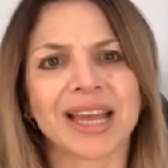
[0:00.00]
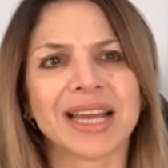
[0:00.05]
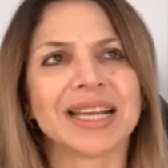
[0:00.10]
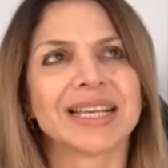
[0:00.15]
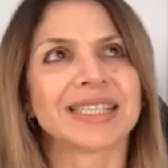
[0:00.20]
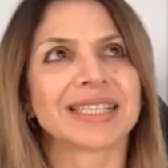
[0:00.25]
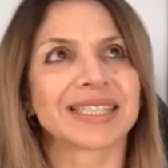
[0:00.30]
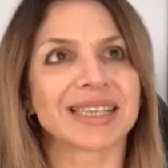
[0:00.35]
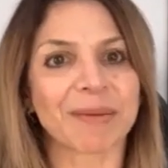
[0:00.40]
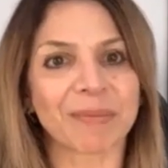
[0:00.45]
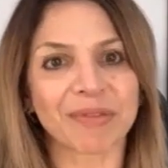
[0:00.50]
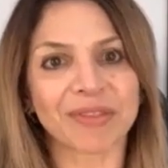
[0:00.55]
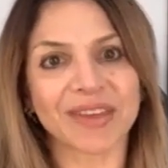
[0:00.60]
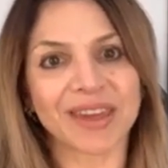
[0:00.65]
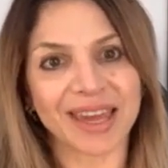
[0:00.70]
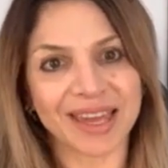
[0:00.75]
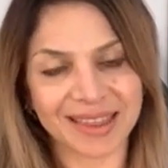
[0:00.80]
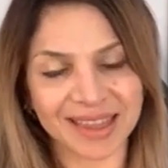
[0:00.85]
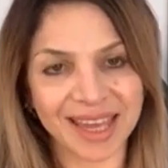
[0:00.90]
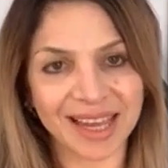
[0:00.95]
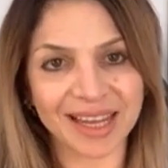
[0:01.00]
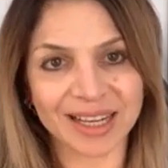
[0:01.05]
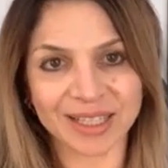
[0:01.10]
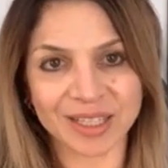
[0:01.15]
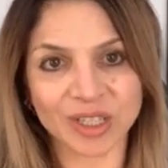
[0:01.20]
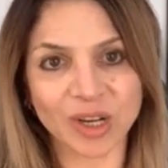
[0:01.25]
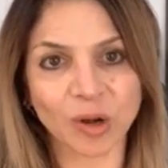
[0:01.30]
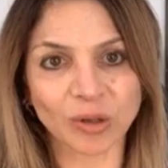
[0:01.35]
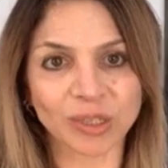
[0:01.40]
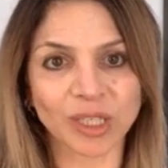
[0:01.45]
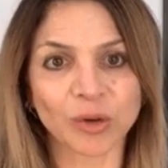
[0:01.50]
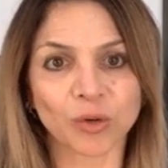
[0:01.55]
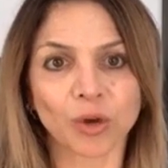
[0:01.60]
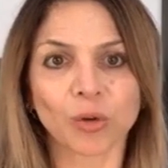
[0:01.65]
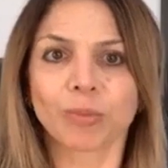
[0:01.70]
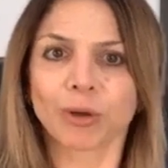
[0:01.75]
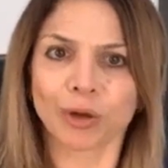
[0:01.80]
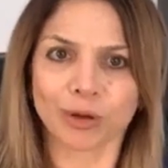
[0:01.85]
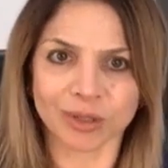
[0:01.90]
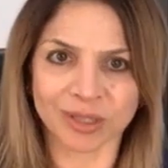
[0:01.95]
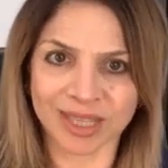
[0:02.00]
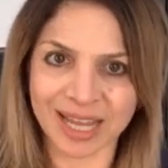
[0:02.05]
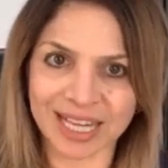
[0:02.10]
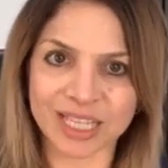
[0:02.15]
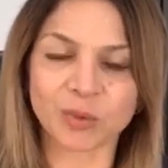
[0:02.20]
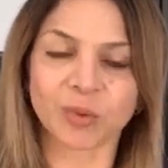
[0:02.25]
something in their consulting room because that's